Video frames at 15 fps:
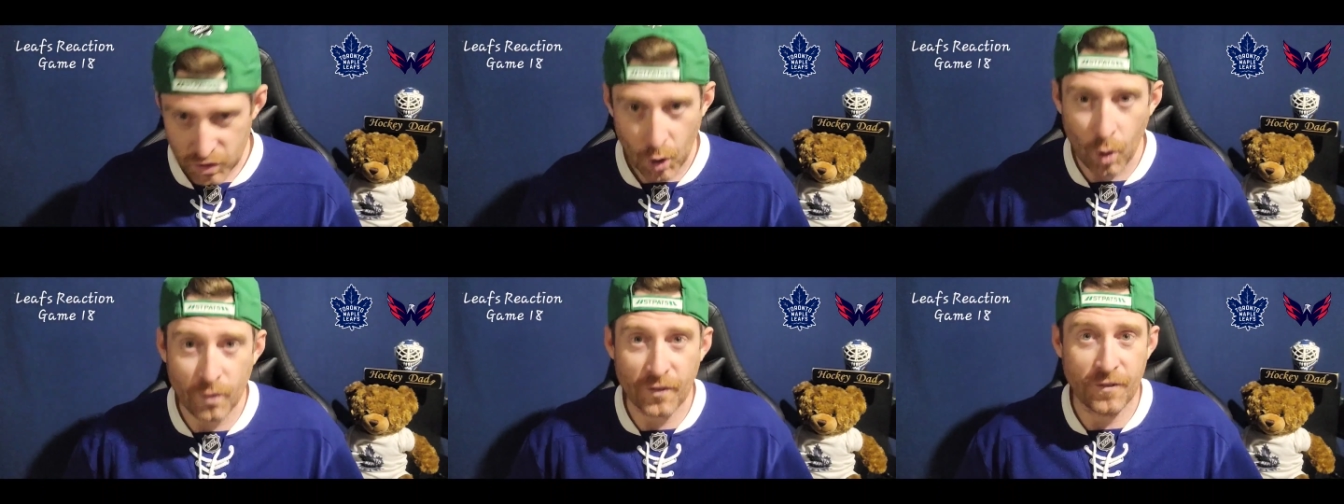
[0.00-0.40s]

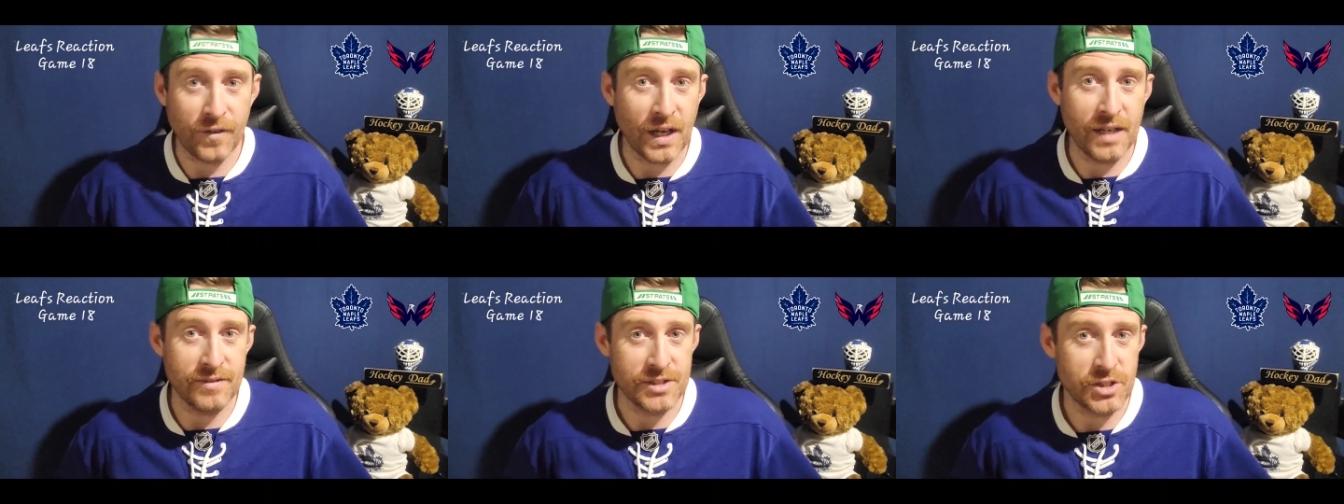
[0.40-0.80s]
Over
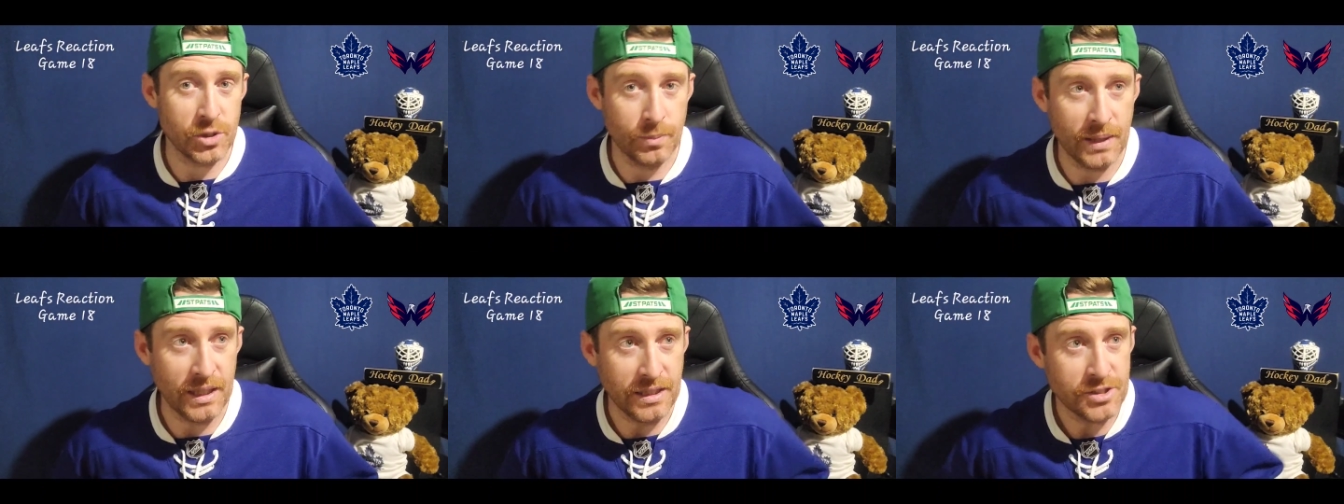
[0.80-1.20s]
five is
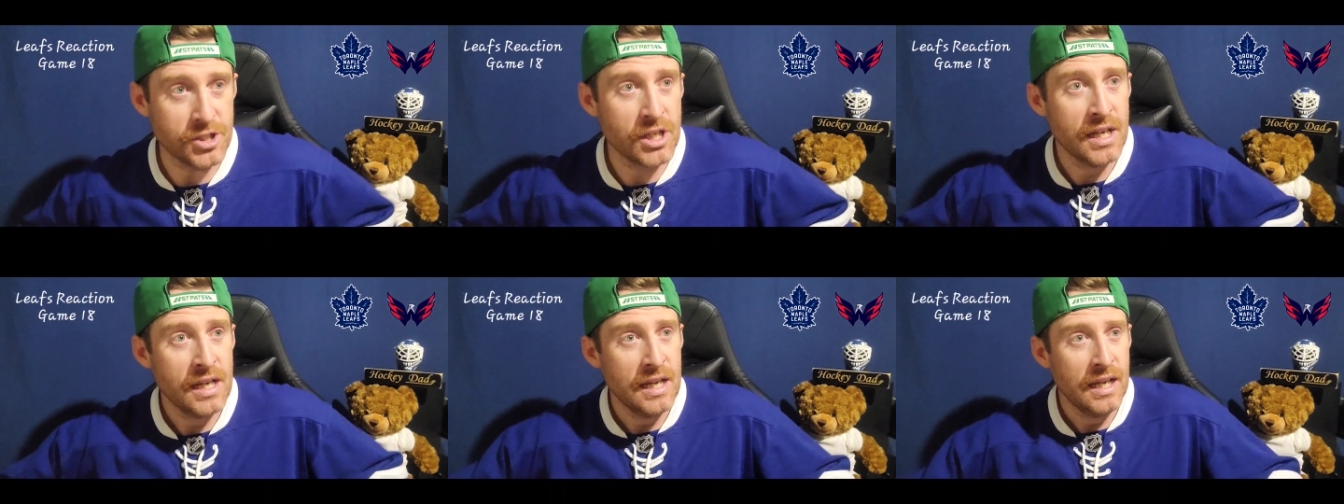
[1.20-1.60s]
too
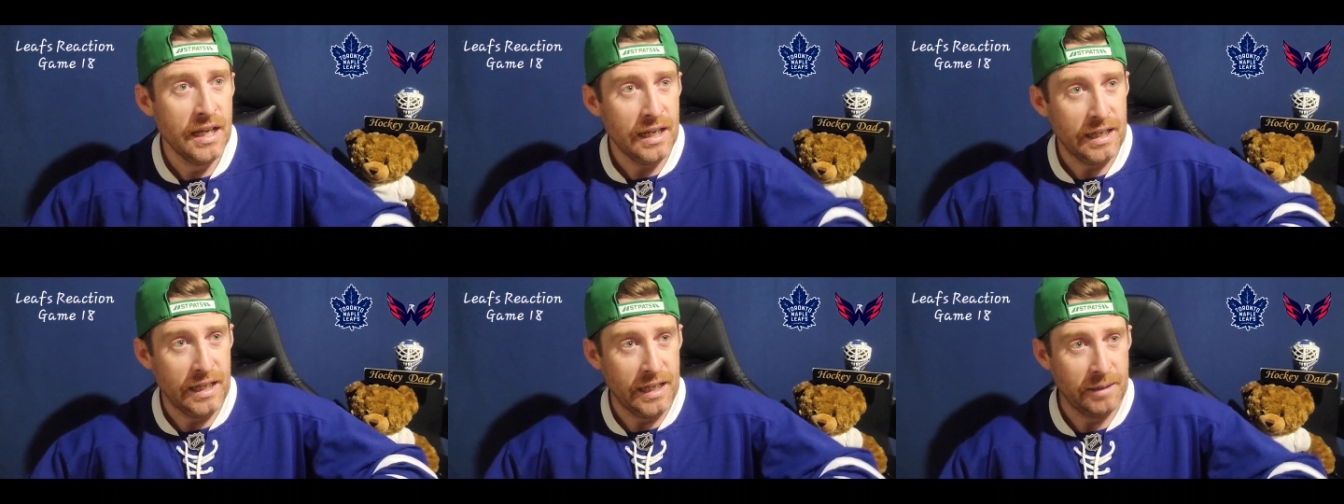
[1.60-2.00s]
much.
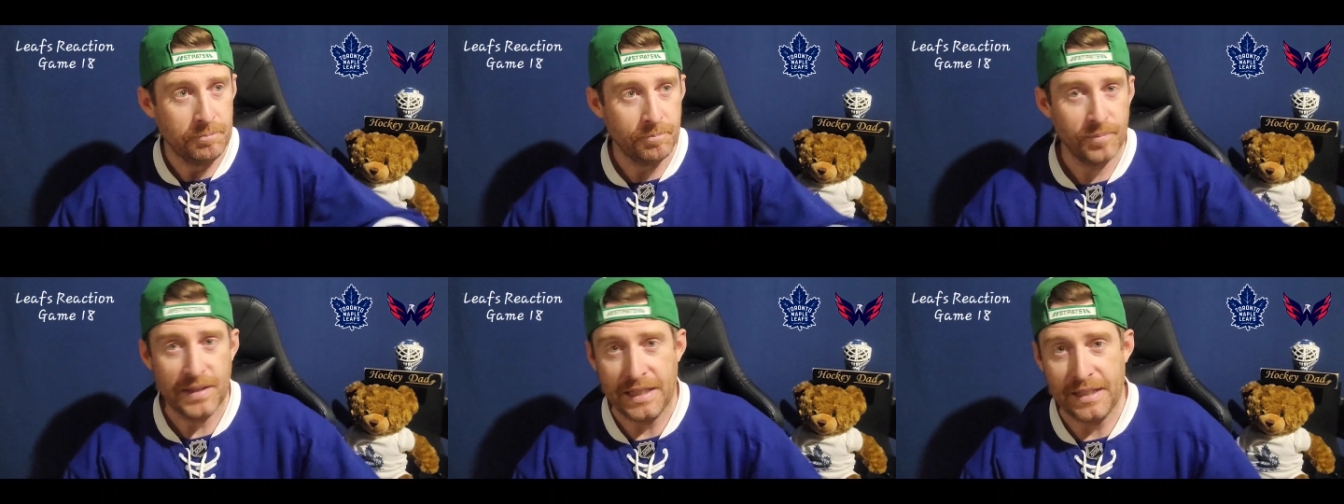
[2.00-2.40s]

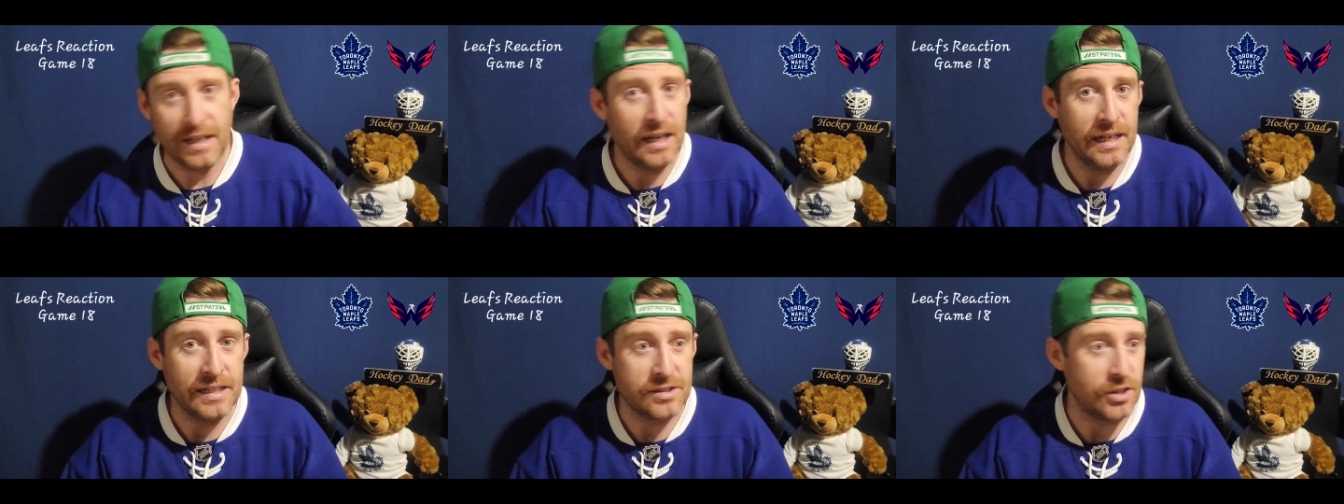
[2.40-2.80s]
Um, and
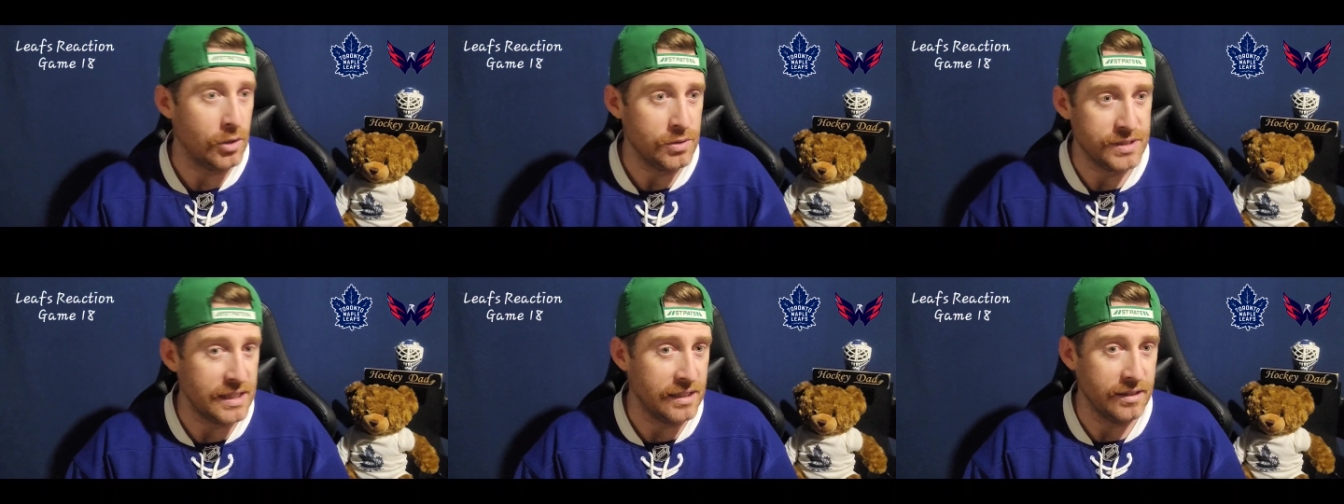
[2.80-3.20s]
Knies
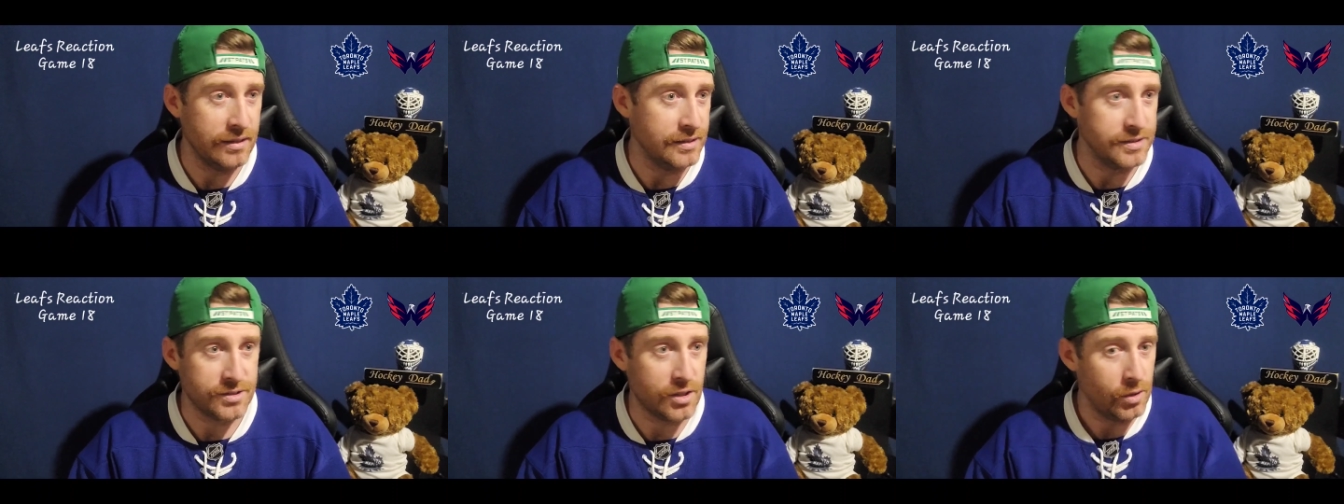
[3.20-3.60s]
goes in
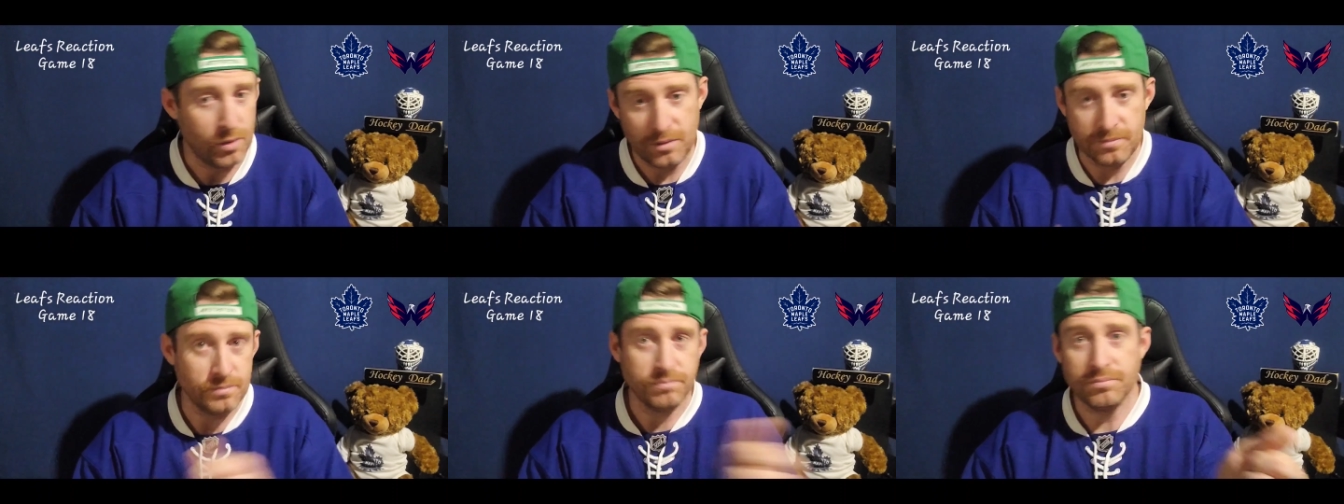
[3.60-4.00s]
and he's
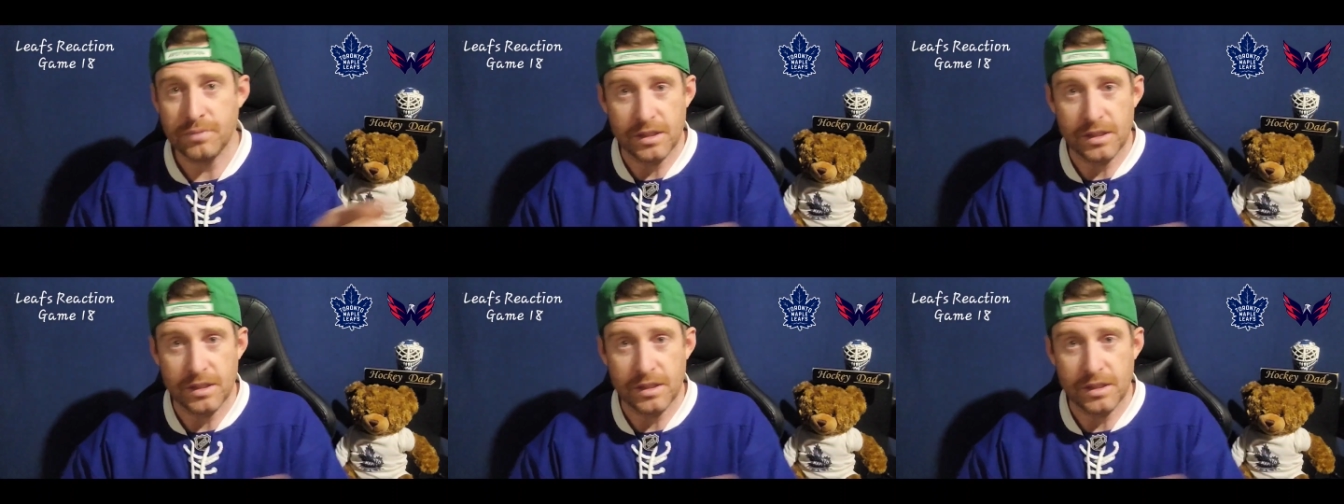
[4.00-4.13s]
going,